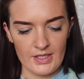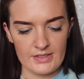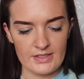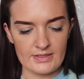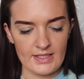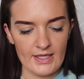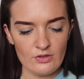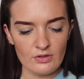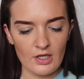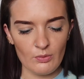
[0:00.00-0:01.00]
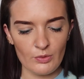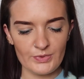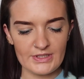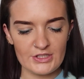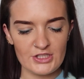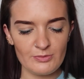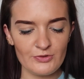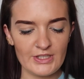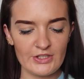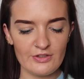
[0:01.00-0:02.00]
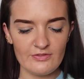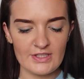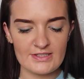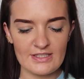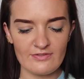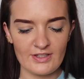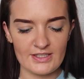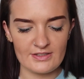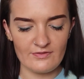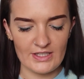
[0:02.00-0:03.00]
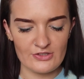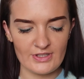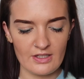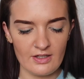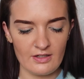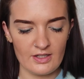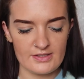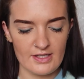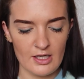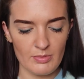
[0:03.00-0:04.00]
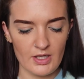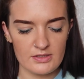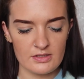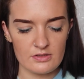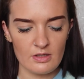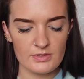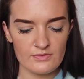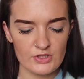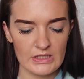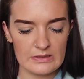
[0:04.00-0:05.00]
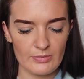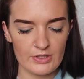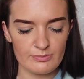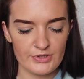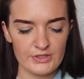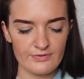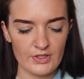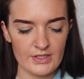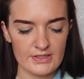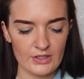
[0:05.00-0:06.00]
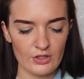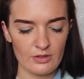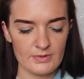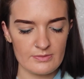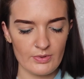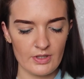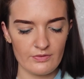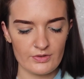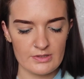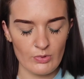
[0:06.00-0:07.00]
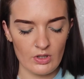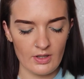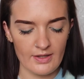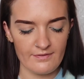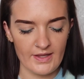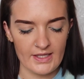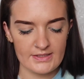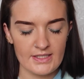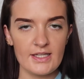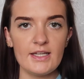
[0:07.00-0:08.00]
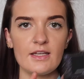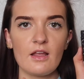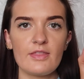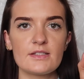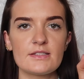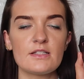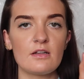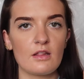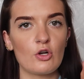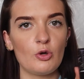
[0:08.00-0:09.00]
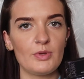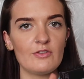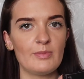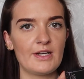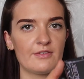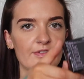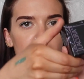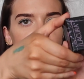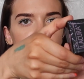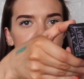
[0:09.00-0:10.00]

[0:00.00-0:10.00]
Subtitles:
And it says, get your glow on with this shimmery, universally flattering highlighter. Apply to the tops of cheeks, both bridge of nose and cupid's bow for a spotlight effect. Now this is another copy of Benefit.